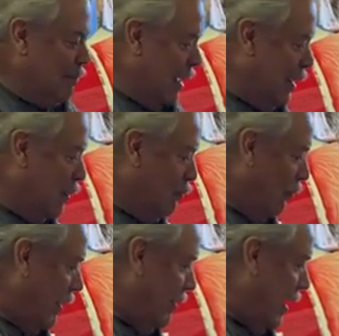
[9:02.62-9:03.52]
I made it a
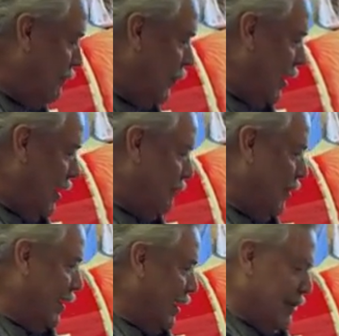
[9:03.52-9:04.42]
point after
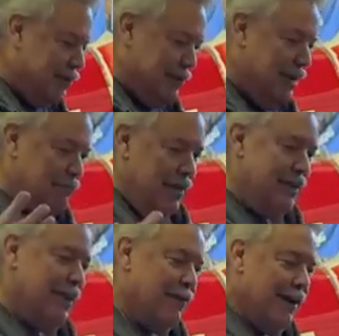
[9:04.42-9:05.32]
I got it stuffed
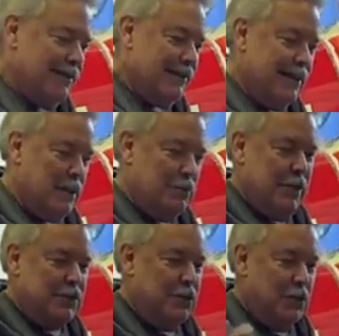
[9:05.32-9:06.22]
in there. I sent the
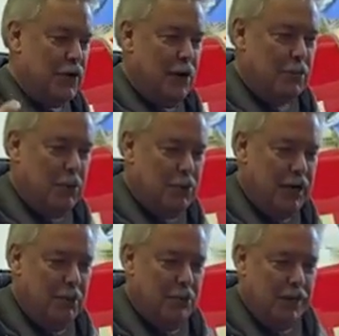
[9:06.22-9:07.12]
picture to a couple of
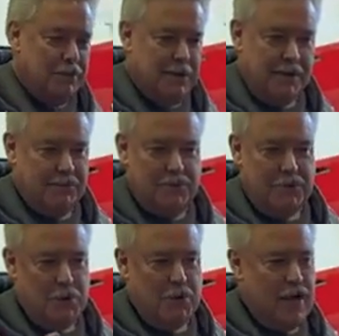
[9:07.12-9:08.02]
buddies
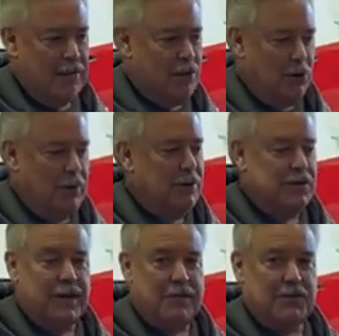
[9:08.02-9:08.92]
who had
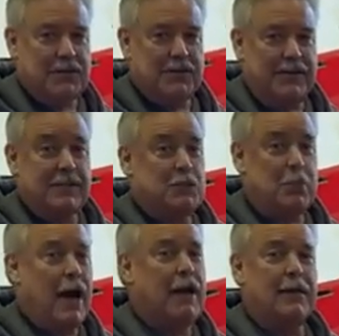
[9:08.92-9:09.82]
careers in F-16s as
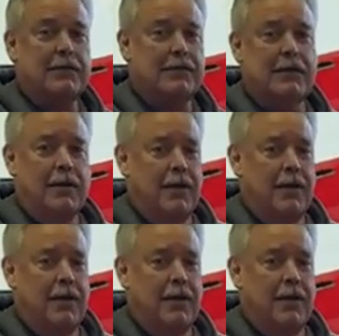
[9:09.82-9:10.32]
pilots,